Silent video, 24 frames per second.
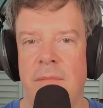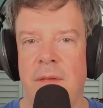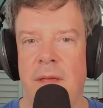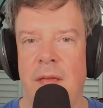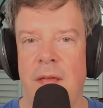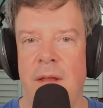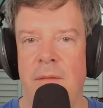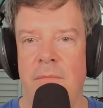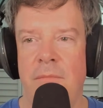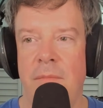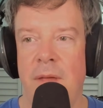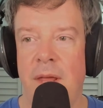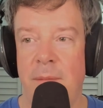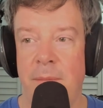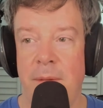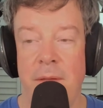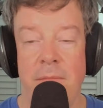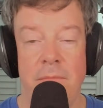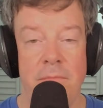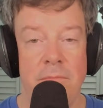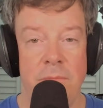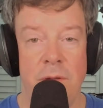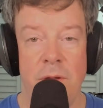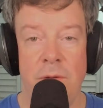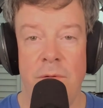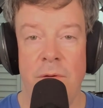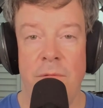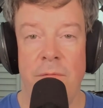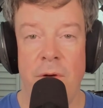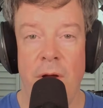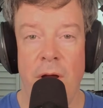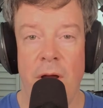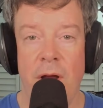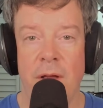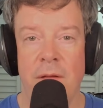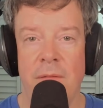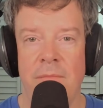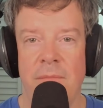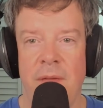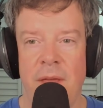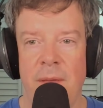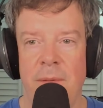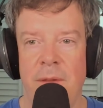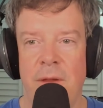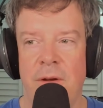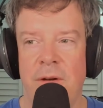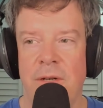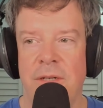maybe you were wrong.
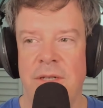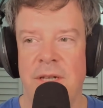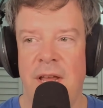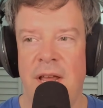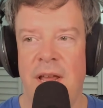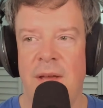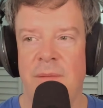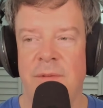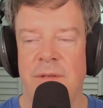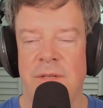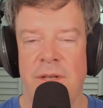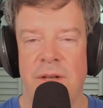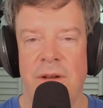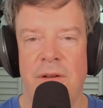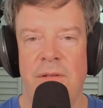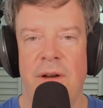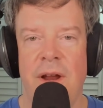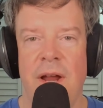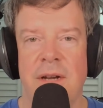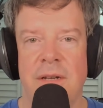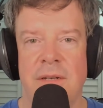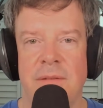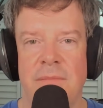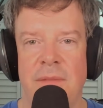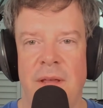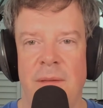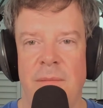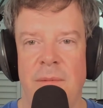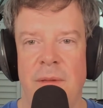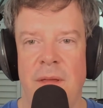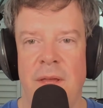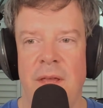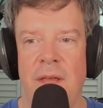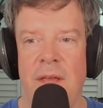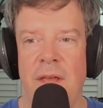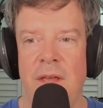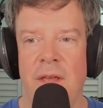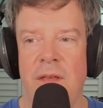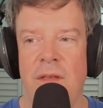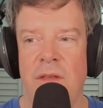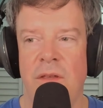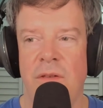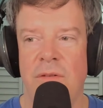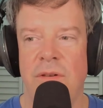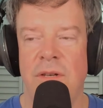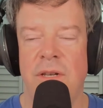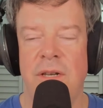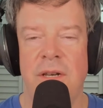Maybe your TAM was incorrect. Maybe
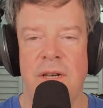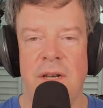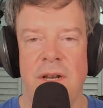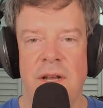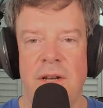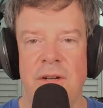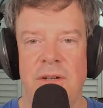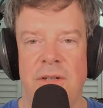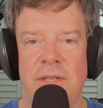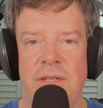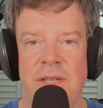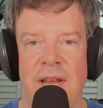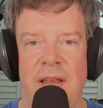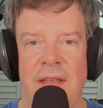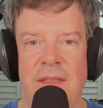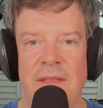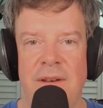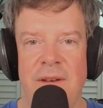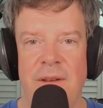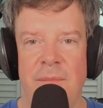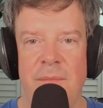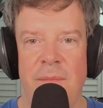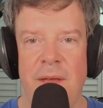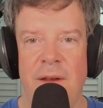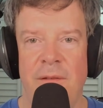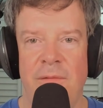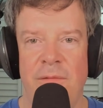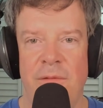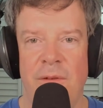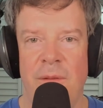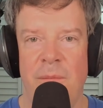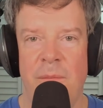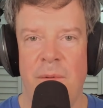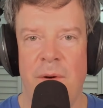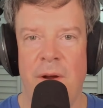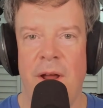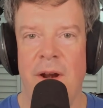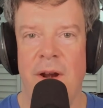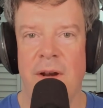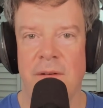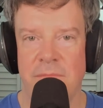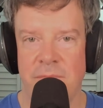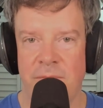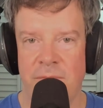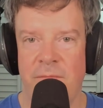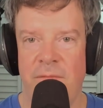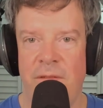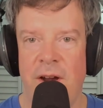you didn't understand the demand for the product.
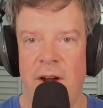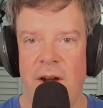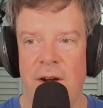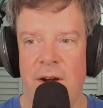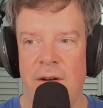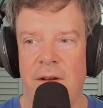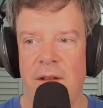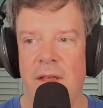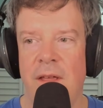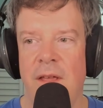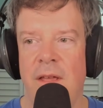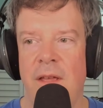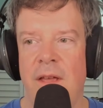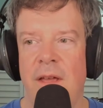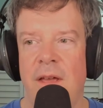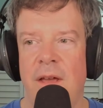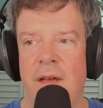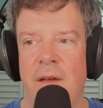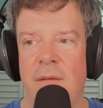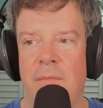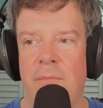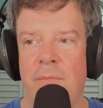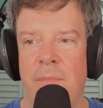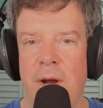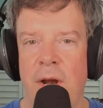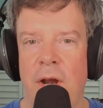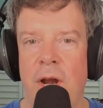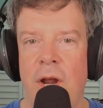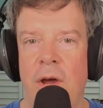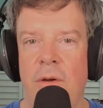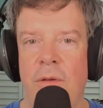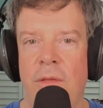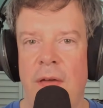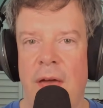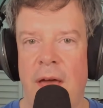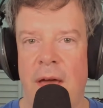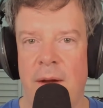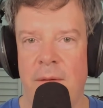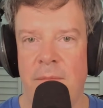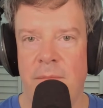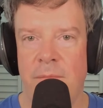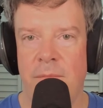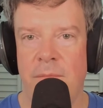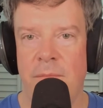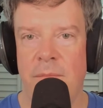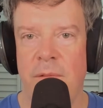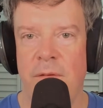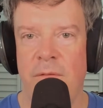Fair. But know that
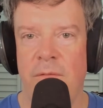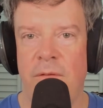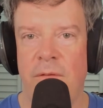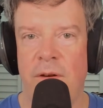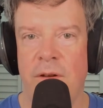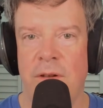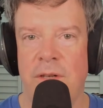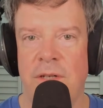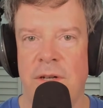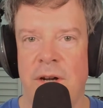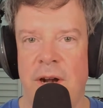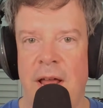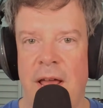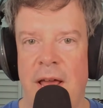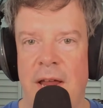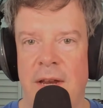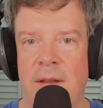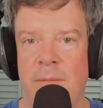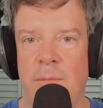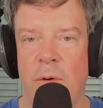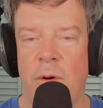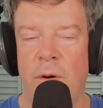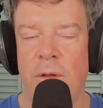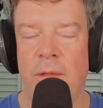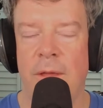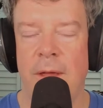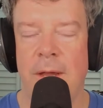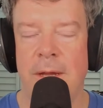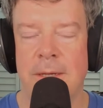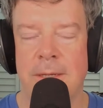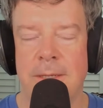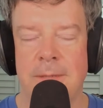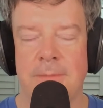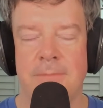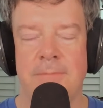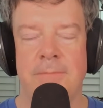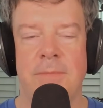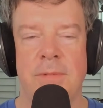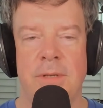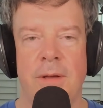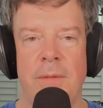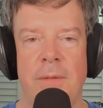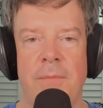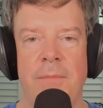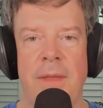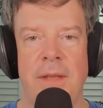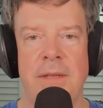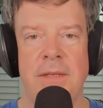before you start adding more things.
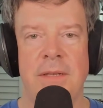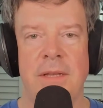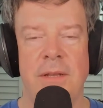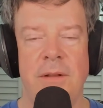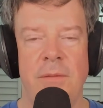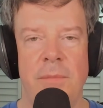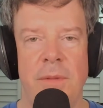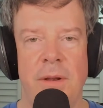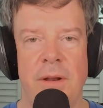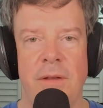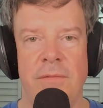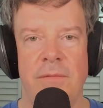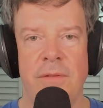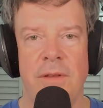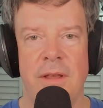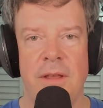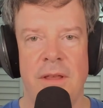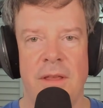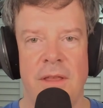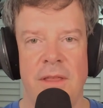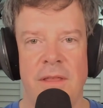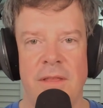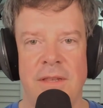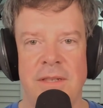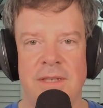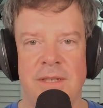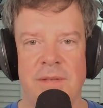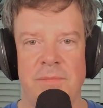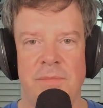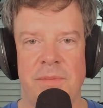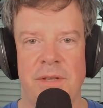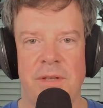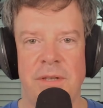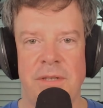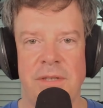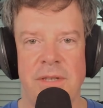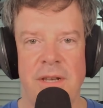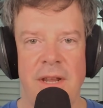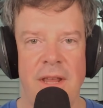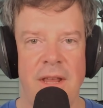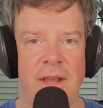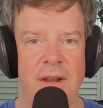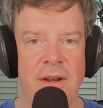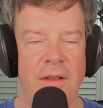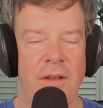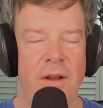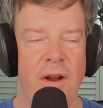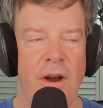So that's a little bit of
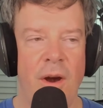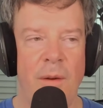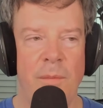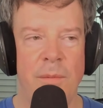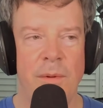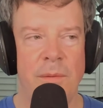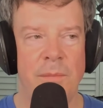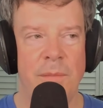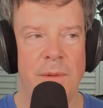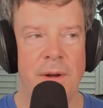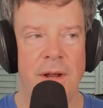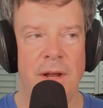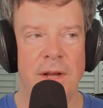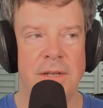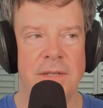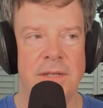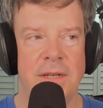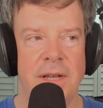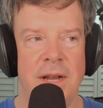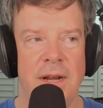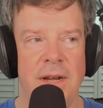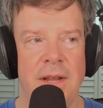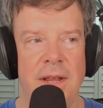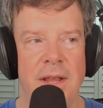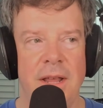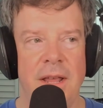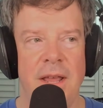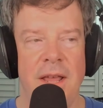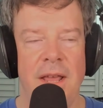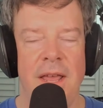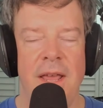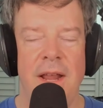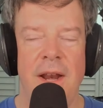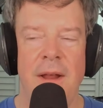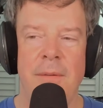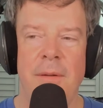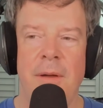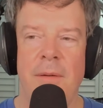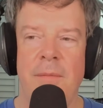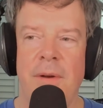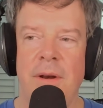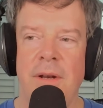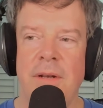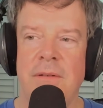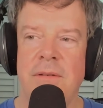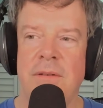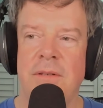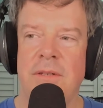simplicity and carbon monoxide. And I
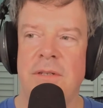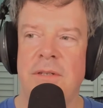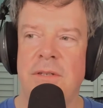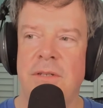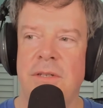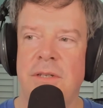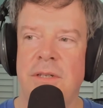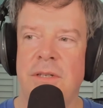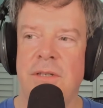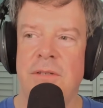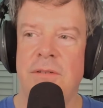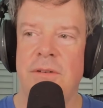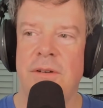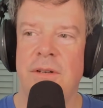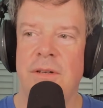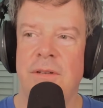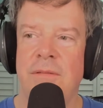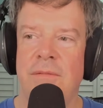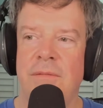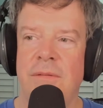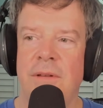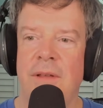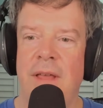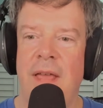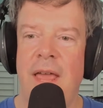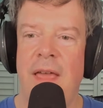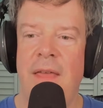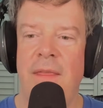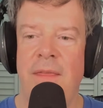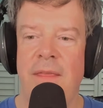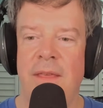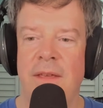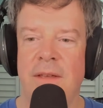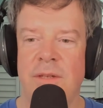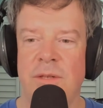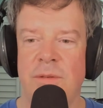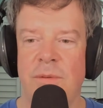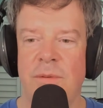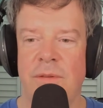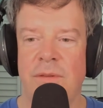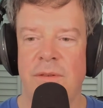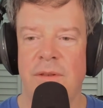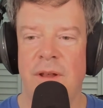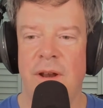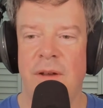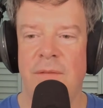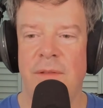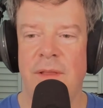want to just sort of end this
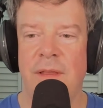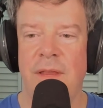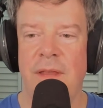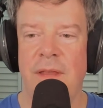with kind of a